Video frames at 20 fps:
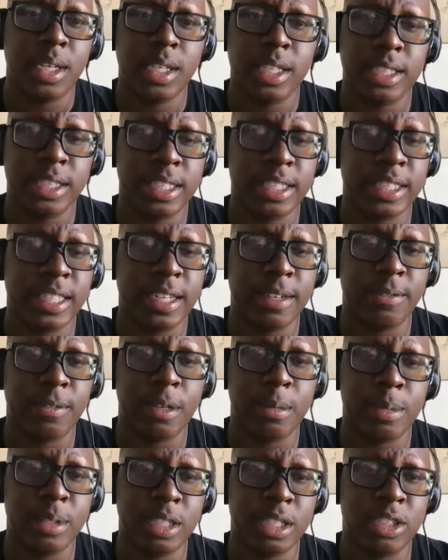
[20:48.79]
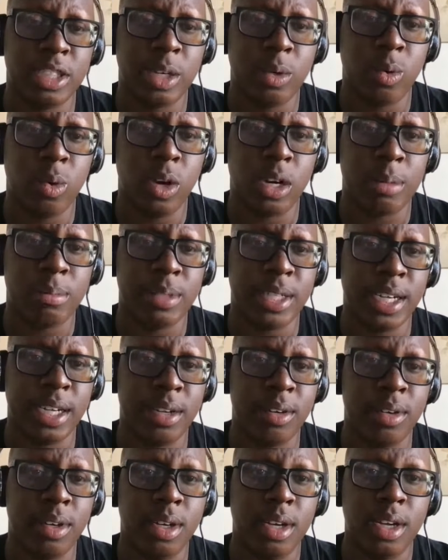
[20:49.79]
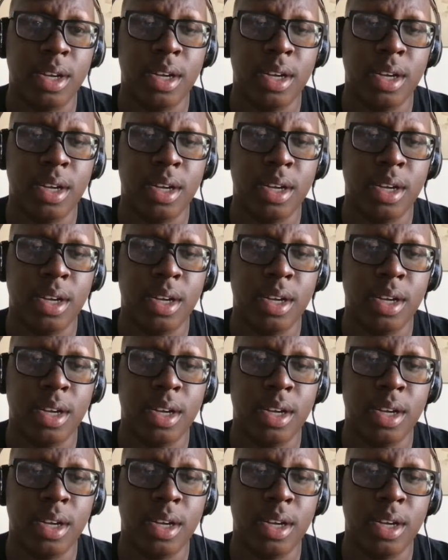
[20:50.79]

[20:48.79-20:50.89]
He's going to stand in front of him. He's going to try to walk him down.